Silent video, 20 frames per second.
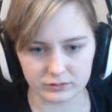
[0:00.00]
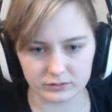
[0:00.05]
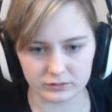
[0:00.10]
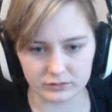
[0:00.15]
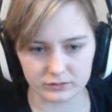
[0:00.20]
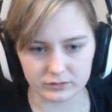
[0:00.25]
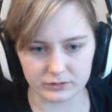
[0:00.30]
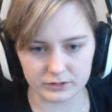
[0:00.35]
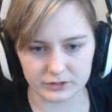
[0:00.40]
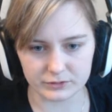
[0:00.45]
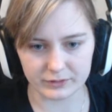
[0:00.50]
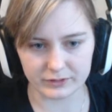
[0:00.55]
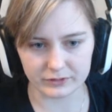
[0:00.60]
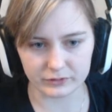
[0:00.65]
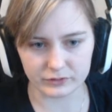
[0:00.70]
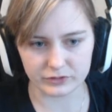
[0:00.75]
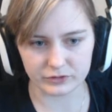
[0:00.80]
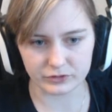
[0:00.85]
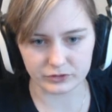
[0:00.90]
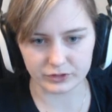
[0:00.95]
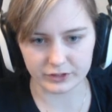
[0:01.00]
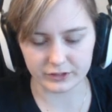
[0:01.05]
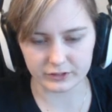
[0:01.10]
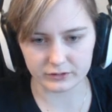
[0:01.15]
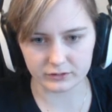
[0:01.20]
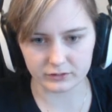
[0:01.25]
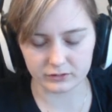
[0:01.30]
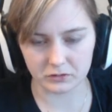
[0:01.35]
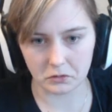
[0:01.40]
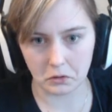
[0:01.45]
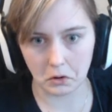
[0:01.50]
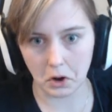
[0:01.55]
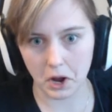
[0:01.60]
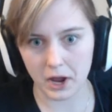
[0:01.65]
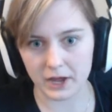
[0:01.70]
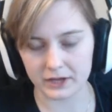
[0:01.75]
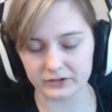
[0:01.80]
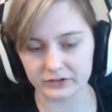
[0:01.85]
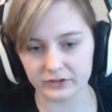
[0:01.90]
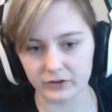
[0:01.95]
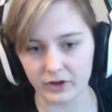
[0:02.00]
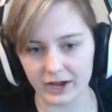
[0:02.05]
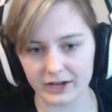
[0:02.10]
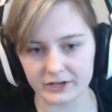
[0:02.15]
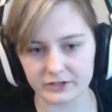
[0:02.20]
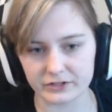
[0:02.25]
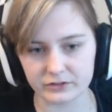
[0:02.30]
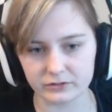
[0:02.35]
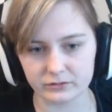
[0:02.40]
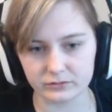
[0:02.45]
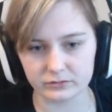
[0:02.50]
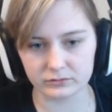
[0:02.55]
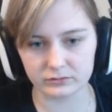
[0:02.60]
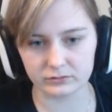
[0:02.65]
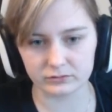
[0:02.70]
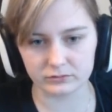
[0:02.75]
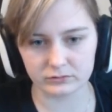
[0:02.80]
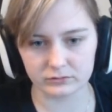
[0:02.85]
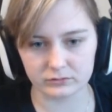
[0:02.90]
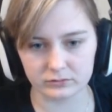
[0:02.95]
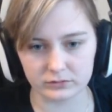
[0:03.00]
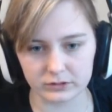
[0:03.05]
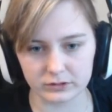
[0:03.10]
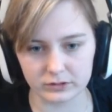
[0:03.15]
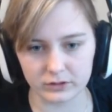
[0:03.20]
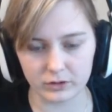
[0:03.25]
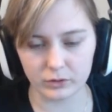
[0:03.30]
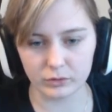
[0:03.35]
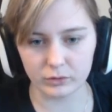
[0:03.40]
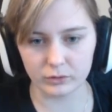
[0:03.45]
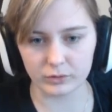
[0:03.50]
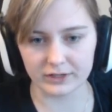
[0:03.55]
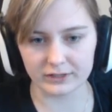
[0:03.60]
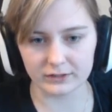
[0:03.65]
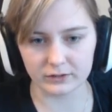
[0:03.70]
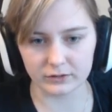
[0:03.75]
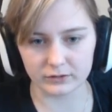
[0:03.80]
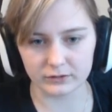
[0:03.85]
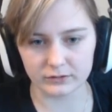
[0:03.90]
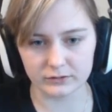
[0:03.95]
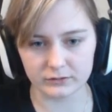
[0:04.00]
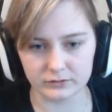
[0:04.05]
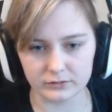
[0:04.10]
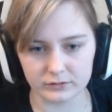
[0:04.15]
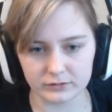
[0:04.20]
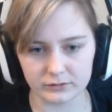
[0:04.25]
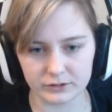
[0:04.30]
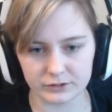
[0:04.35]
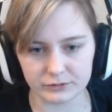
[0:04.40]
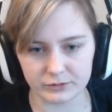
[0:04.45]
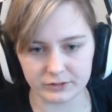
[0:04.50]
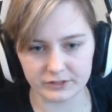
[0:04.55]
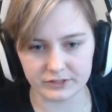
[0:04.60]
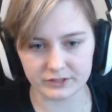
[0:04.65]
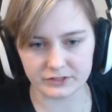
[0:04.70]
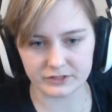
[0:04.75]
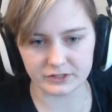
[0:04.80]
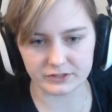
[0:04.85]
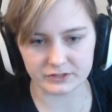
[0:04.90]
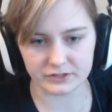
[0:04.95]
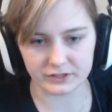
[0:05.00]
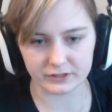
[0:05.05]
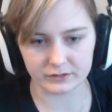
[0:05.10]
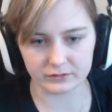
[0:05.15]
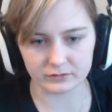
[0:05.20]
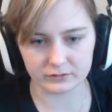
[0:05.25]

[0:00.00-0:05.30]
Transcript: This way looks intriguing. And light. Oh, hello. It's one of these things again.